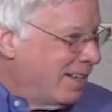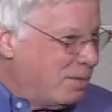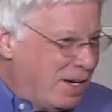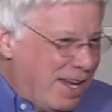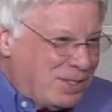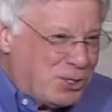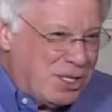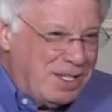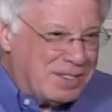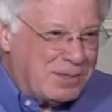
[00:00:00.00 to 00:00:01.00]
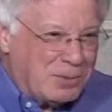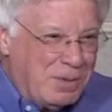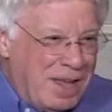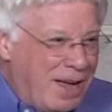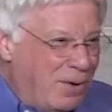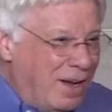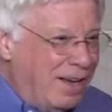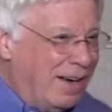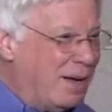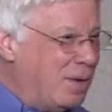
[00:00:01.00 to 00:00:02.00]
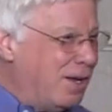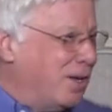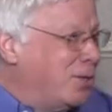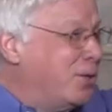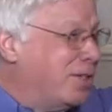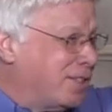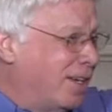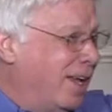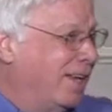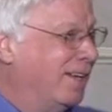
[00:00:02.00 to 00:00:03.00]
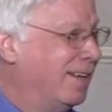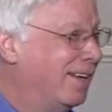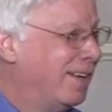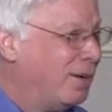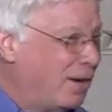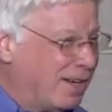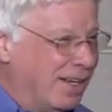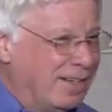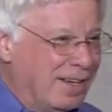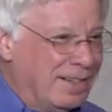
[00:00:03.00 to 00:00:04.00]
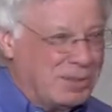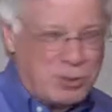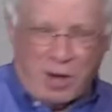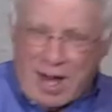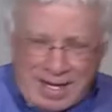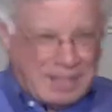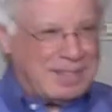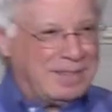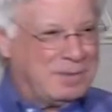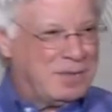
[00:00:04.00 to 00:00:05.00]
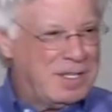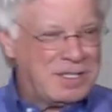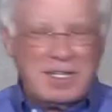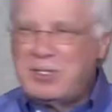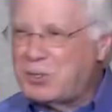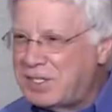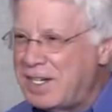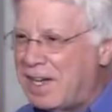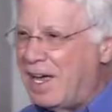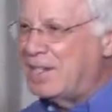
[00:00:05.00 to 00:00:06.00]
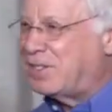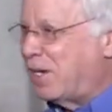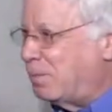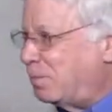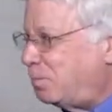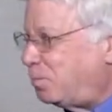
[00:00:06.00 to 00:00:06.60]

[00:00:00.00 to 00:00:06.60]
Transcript: I'm going to ask Jesus from now on. How many are going to do this today? Okay, try it. It's an interesting concept.